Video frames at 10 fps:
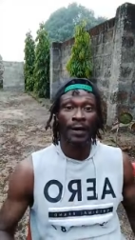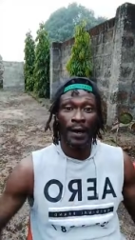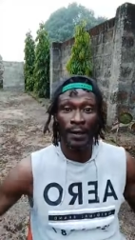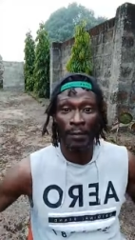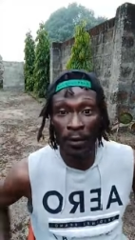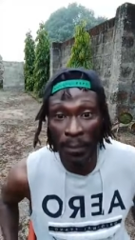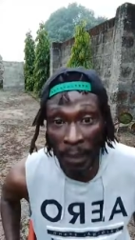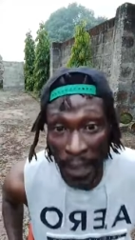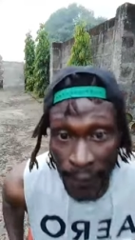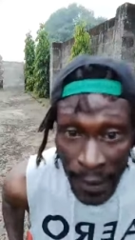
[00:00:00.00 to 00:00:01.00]
Early morning
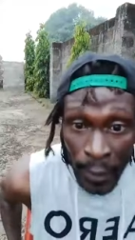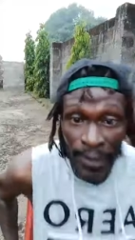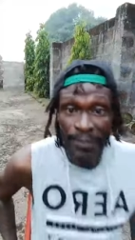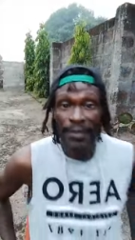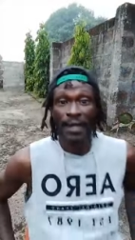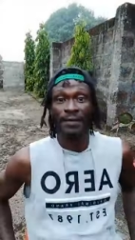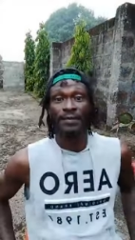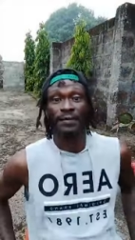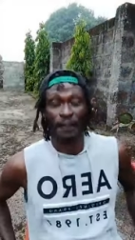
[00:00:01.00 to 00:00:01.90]
palava. Now we start.